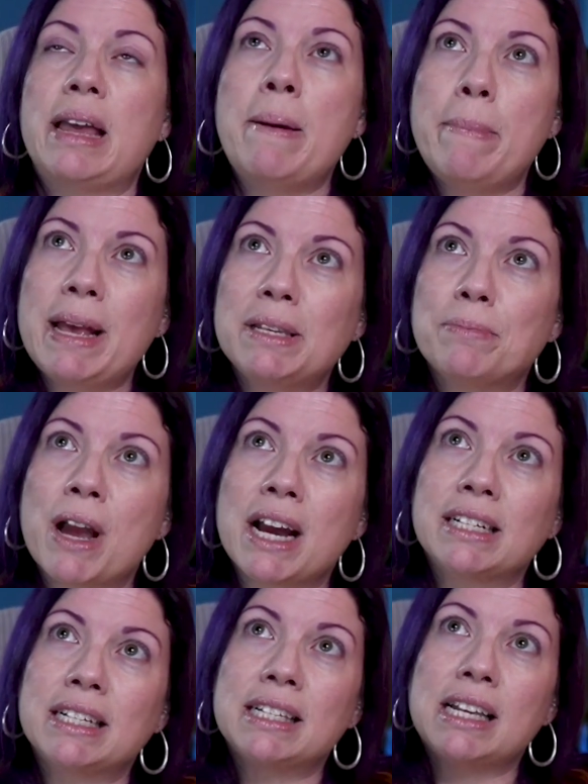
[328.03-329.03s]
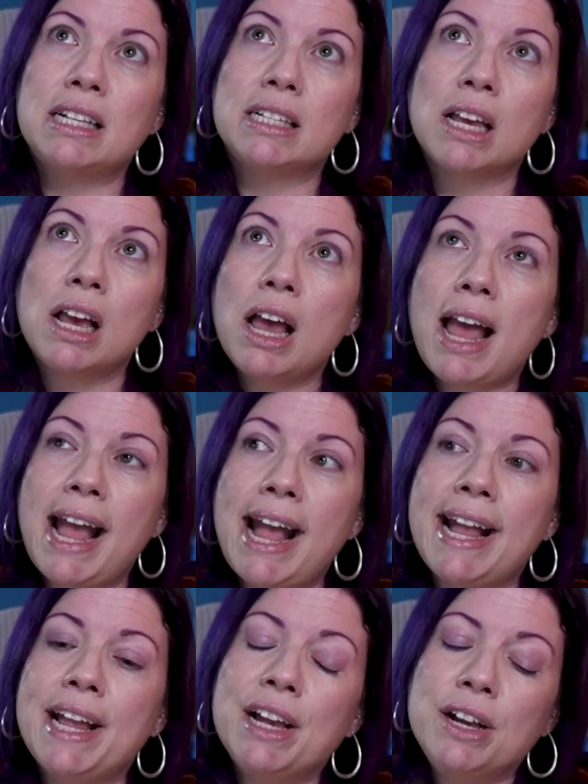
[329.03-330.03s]
And best practice says,
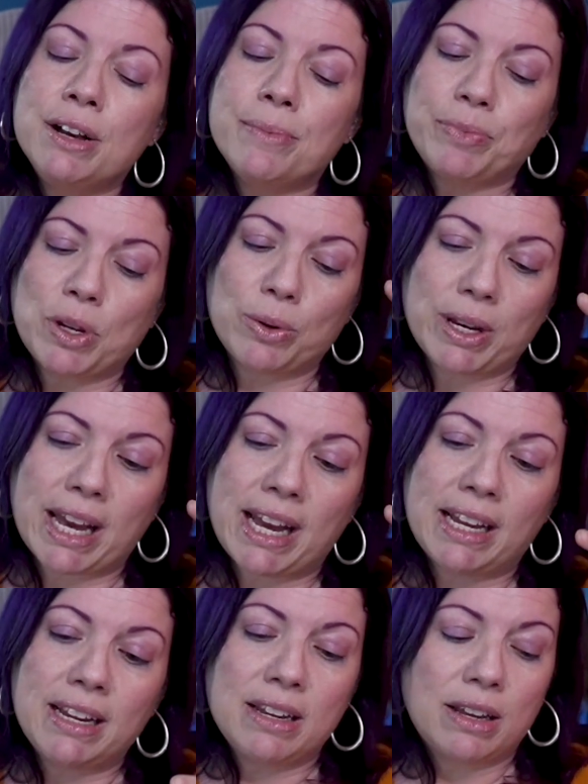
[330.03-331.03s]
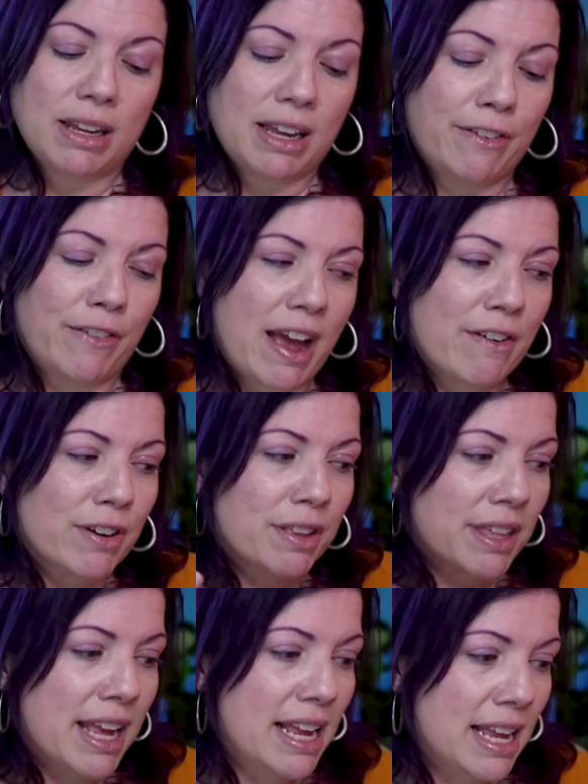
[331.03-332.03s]
hey, okay, if
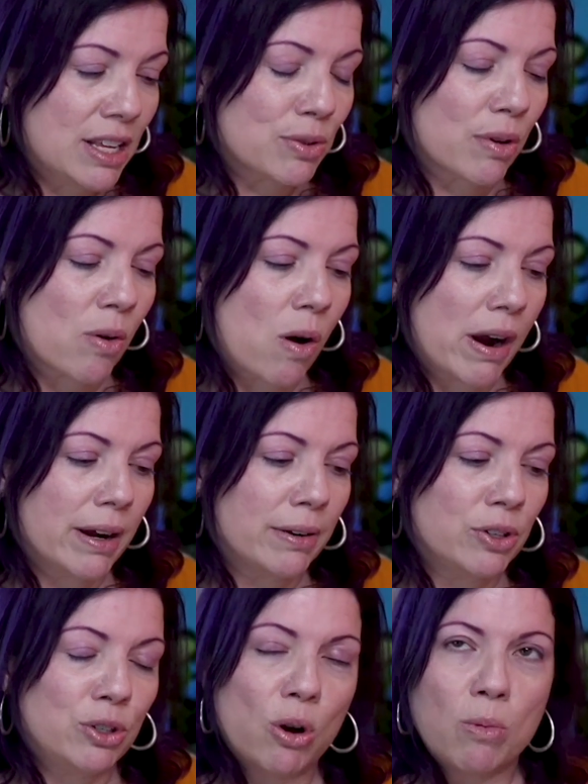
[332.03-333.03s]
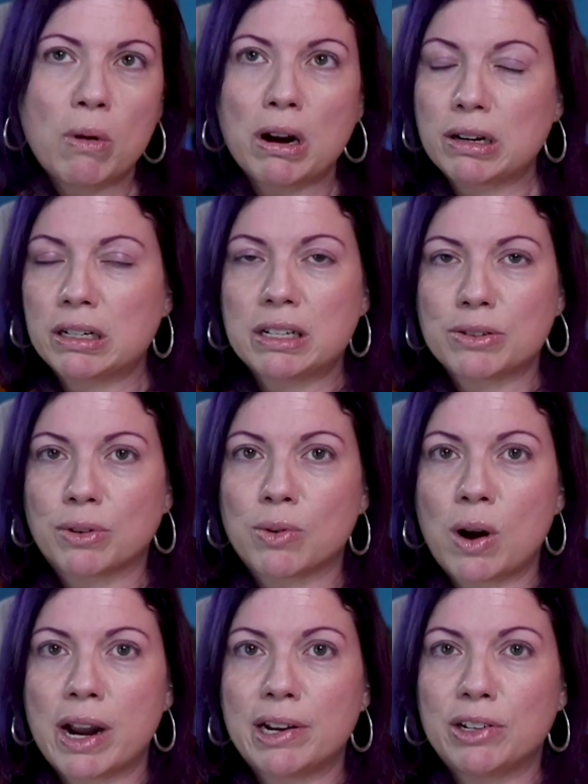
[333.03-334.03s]
everything is required, you don't mark it as
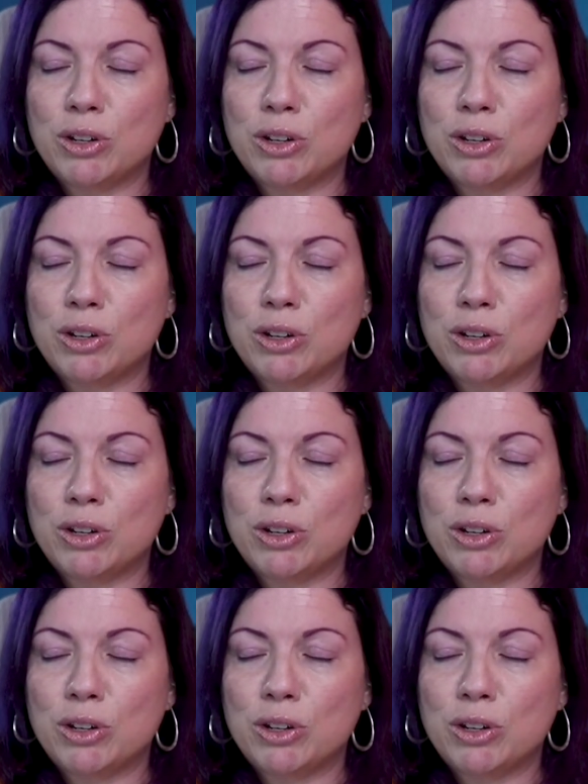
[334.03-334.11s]
required.